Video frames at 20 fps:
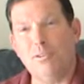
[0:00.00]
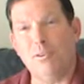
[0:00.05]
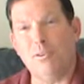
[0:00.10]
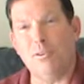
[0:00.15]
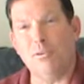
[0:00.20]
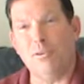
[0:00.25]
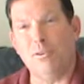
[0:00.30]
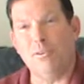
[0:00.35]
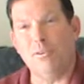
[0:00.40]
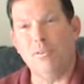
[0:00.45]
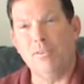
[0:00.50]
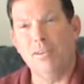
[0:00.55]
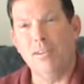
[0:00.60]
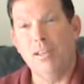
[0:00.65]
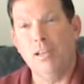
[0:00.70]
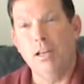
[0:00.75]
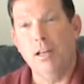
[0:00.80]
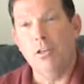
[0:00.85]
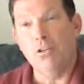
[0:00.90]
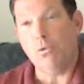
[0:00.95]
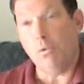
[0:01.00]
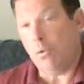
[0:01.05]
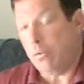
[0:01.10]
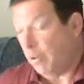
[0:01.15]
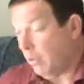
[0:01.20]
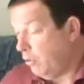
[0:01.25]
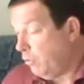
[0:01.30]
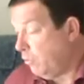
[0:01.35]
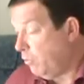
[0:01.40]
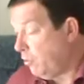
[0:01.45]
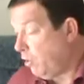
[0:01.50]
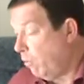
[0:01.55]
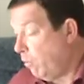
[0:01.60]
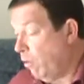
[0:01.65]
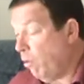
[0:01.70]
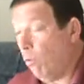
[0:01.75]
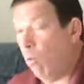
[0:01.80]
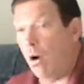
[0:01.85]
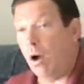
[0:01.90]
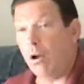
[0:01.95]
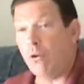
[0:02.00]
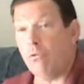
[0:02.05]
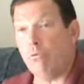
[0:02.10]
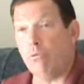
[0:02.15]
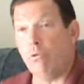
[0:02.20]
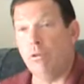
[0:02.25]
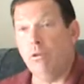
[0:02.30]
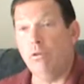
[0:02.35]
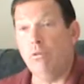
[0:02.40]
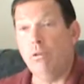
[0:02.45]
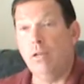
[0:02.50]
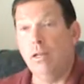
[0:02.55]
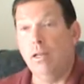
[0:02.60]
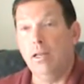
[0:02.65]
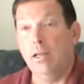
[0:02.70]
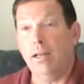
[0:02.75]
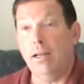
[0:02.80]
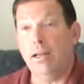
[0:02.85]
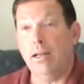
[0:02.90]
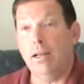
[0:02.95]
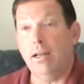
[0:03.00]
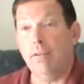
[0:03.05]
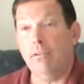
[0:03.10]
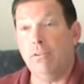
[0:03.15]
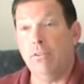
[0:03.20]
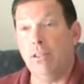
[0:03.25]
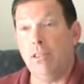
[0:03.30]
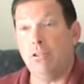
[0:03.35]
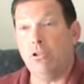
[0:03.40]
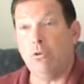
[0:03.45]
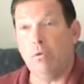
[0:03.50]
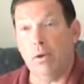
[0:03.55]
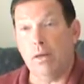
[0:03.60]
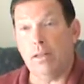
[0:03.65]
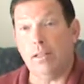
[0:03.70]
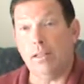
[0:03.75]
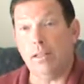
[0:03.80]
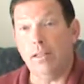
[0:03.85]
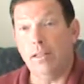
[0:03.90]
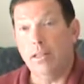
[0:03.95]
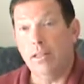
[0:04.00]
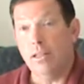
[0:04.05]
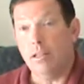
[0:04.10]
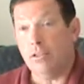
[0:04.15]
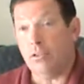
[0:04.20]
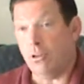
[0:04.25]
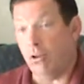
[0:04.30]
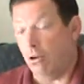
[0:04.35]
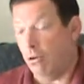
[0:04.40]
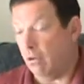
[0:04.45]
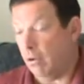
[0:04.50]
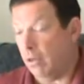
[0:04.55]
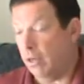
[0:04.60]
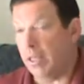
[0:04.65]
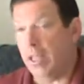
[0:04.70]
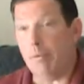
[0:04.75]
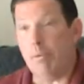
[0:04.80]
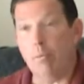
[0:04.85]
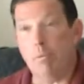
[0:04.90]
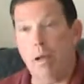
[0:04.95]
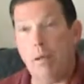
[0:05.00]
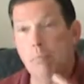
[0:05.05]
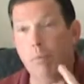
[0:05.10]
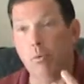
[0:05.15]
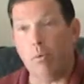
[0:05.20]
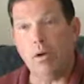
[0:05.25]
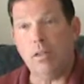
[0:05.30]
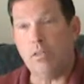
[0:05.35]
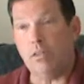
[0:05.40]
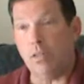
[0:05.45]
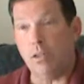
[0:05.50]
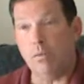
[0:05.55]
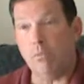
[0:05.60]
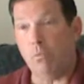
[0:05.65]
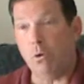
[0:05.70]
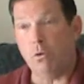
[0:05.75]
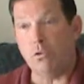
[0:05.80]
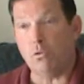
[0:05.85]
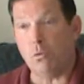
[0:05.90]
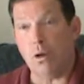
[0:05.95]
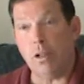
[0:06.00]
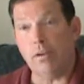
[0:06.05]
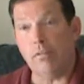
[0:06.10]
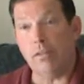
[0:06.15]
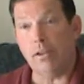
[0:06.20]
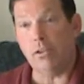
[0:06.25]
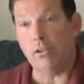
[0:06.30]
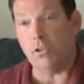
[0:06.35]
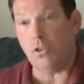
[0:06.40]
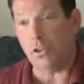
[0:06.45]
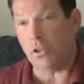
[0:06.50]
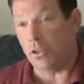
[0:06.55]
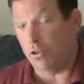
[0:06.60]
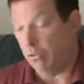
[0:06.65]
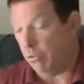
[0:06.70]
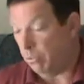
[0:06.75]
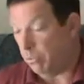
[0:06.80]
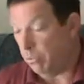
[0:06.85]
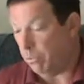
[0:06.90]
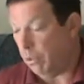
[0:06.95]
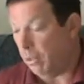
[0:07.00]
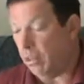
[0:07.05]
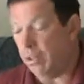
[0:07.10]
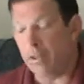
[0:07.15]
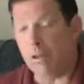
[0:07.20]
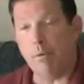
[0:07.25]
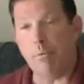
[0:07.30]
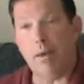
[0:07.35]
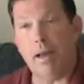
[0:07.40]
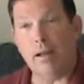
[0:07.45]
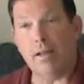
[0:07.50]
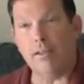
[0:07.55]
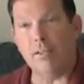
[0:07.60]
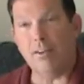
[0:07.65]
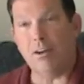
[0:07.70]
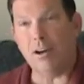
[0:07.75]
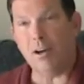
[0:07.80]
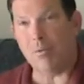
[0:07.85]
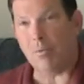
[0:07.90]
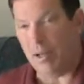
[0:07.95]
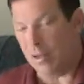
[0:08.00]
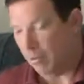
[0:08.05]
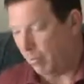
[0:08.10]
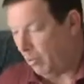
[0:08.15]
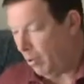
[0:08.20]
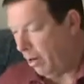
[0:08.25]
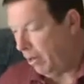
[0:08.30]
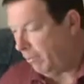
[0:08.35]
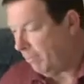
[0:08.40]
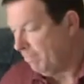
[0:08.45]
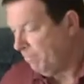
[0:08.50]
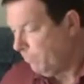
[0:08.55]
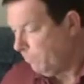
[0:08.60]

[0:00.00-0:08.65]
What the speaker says: sooner. So what I'm going to do is I want to walk through these quickly. So keep in mind points that are most relevant to you, and we can come back and talk about them, all right?